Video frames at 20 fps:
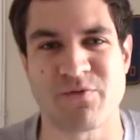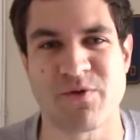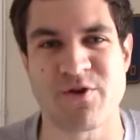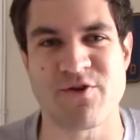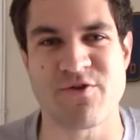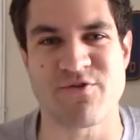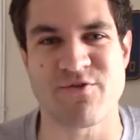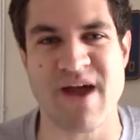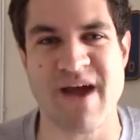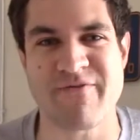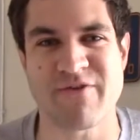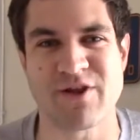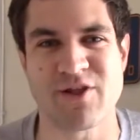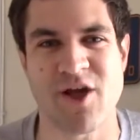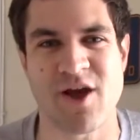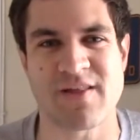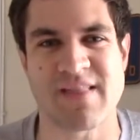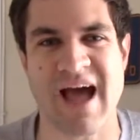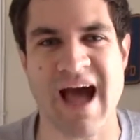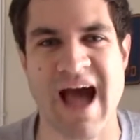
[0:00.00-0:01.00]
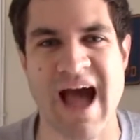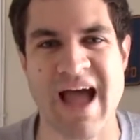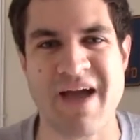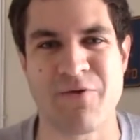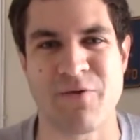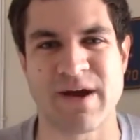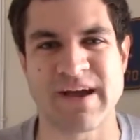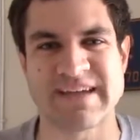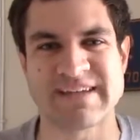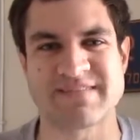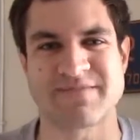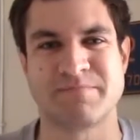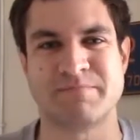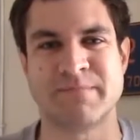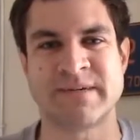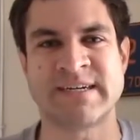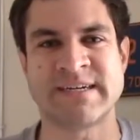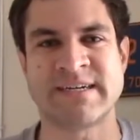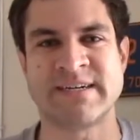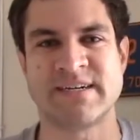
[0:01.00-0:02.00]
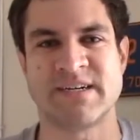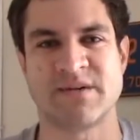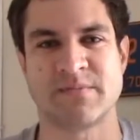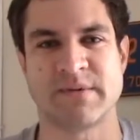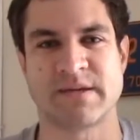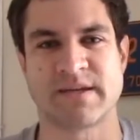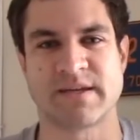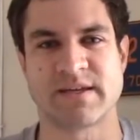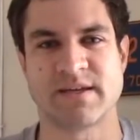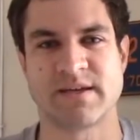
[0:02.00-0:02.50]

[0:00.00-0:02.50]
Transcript: when you're driving along the highway. It's mind-numbing.